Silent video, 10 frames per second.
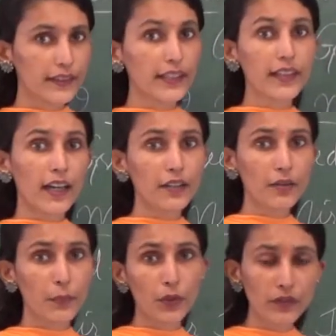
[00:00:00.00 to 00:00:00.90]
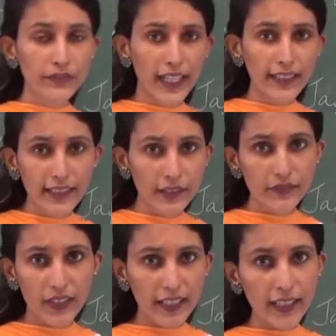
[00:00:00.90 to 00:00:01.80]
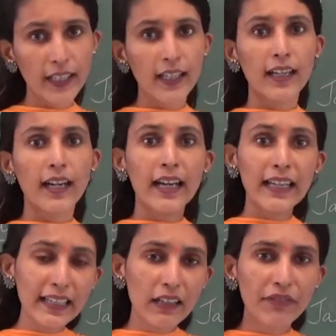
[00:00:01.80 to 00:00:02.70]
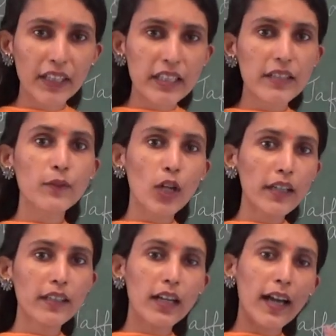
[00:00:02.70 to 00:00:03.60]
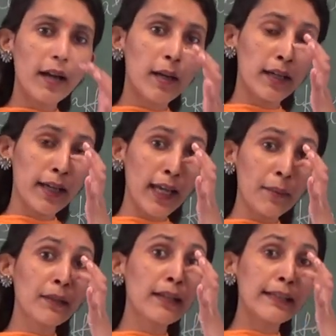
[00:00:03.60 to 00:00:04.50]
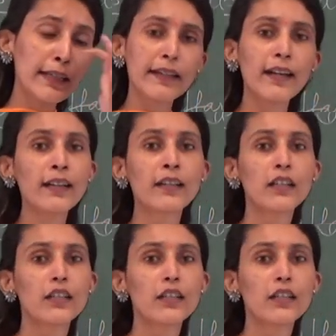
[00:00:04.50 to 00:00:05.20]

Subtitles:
They tried to prove that he is very ineffective, not an able leader